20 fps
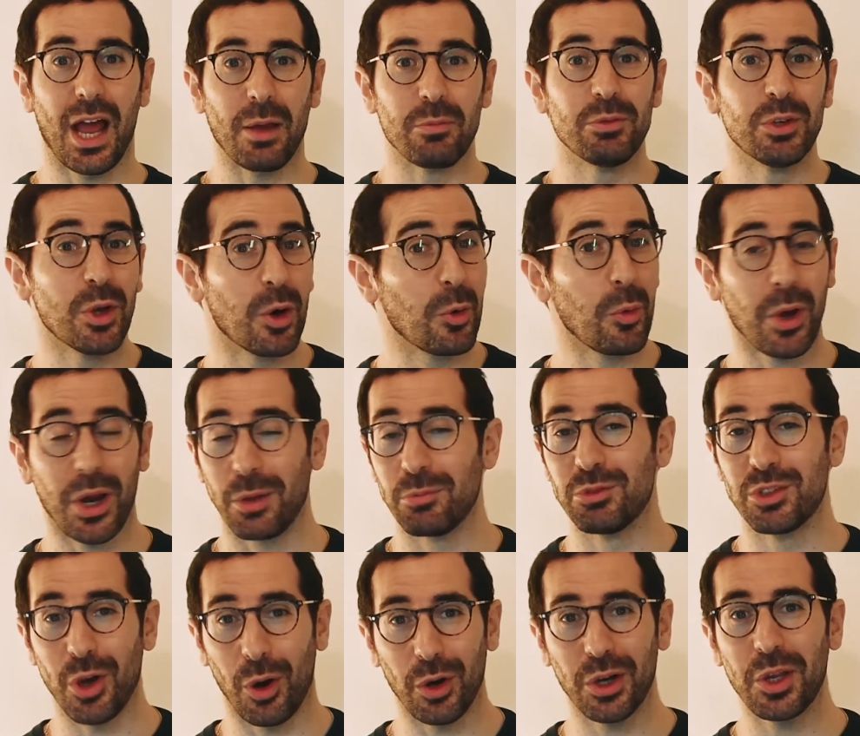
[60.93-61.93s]
know what I'm
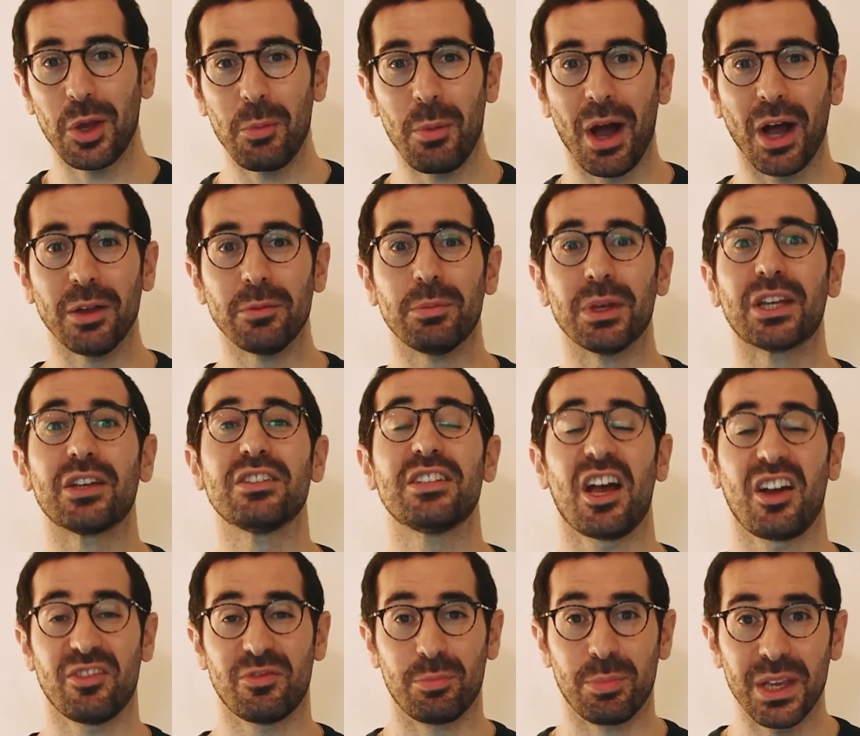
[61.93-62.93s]
talking about because
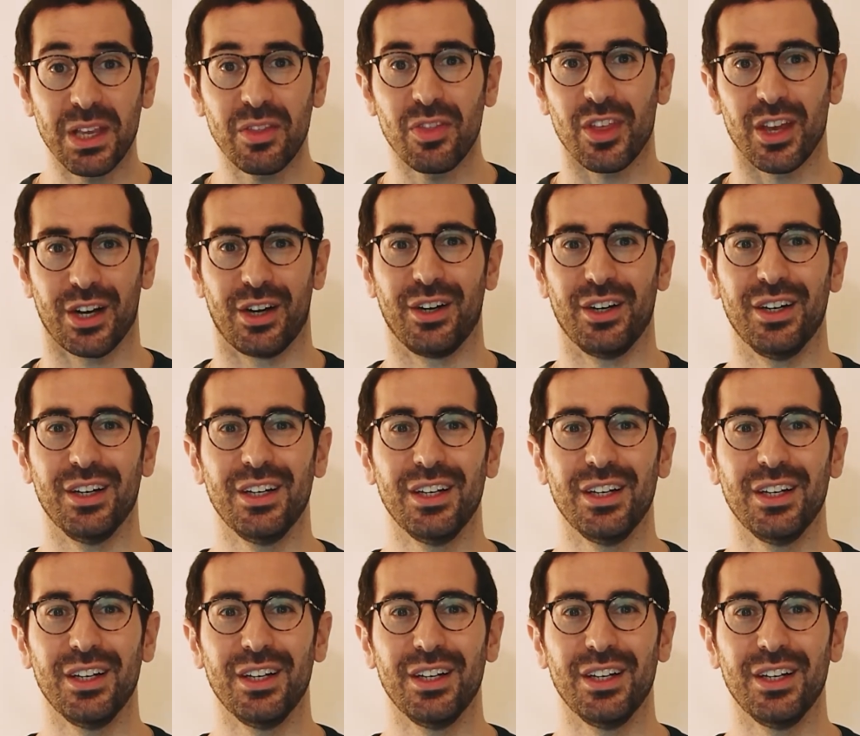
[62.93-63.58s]
I've been there.